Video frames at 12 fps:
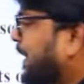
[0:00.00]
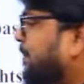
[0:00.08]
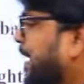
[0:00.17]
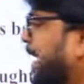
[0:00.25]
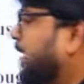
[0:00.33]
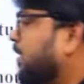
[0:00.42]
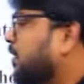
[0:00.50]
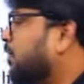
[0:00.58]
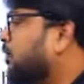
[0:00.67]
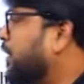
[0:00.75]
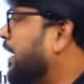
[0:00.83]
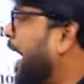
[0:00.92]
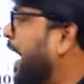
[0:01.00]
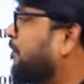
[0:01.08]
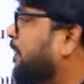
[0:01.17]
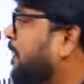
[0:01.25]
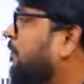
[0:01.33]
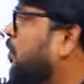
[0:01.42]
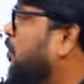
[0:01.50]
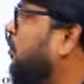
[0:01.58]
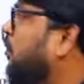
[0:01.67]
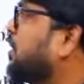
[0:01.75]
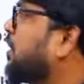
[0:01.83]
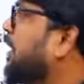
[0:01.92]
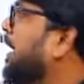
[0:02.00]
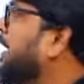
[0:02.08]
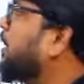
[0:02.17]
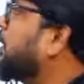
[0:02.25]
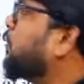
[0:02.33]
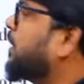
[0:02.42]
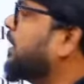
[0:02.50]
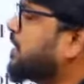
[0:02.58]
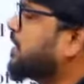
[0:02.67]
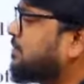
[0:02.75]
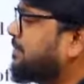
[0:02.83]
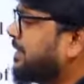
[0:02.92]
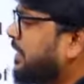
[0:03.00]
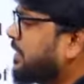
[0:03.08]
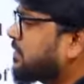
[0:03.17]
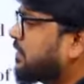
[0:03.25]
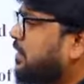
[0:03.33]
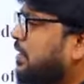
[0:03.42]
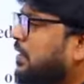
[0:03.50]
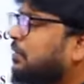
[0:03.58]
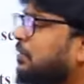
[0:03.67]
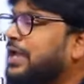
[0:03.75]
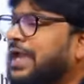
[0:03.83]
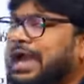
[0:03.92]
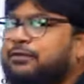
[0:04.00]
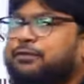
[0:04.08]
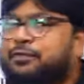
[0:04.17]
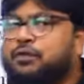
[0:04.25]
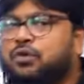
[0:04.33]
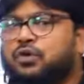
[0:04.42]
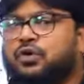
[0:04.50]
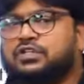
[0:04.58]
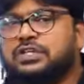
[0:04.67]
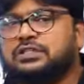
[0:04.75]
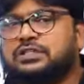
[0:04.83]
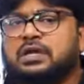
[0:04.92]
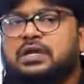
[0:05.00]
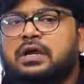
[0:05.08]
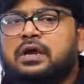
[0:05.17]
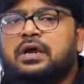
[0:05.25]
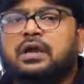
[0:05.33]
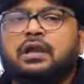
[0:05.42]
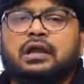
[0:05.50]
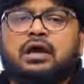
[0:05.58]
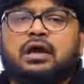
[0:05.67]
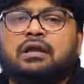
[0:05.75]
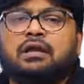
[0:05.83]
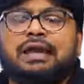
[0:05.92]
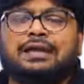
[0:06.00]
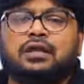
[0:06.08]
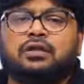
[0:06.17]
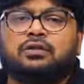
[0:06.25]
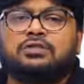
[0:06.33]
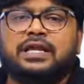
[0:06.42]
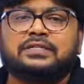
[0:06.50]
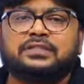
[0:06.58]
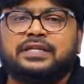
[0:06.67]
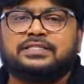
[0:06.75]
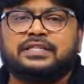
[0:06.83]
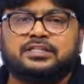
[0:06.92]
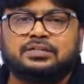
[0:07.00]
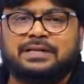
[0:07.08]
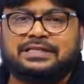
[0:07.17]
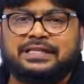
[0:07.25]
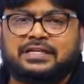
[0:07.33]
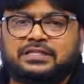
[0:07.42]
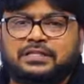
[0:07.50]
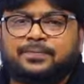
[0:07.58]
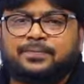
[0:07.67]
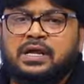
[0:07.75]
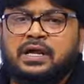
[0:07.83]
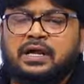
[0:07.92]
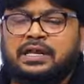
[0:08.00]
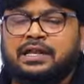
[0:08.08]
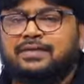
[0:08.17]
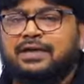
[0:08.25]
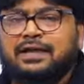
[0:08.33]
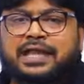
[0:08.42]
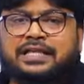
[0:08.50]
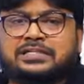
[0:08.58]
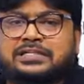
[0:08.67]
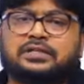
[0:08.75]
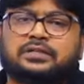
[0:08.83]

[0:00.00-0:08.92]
in mind, we have one more question related to research methods. We have few questions related to these research methods in our next